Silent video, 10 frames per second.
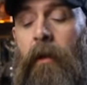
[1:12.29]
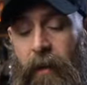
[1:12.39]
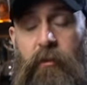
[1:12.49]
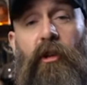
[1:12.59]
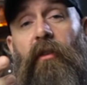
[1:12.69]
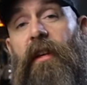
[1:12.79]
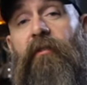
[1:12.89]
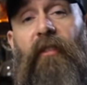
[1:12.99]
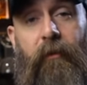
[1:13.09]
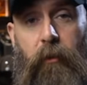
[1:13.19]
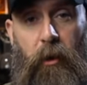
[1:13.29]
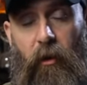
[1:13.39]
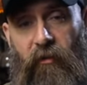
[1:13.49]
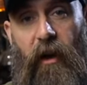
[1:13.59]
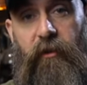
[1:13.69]
I'm sure the flavor
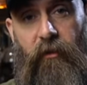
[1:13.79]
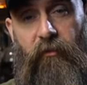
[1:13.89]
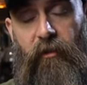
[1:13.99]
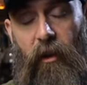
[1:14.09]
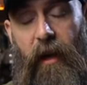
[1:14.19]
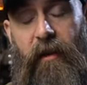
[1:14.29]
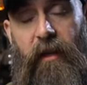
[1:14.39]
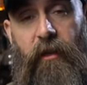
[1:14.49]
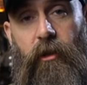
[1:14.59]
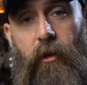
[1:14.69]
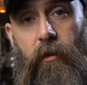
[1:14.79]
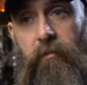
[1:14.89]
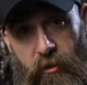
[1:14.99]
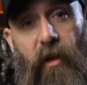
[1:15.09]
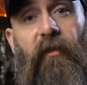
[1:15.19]
profile you'll fill out in your
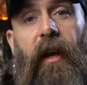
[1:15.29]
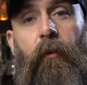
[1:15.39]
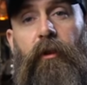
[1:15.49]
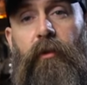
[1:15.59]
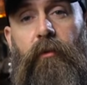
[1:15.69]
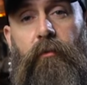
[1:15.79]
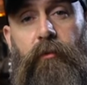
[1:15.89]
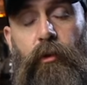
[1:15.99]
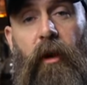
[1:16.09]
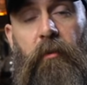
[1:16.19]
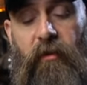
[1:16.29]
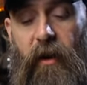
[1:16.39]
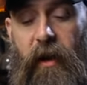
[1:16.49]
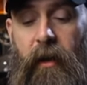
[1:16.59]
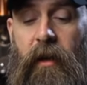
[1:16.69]
survey when you join
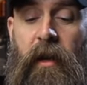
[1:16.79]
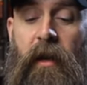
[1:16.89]
Privada,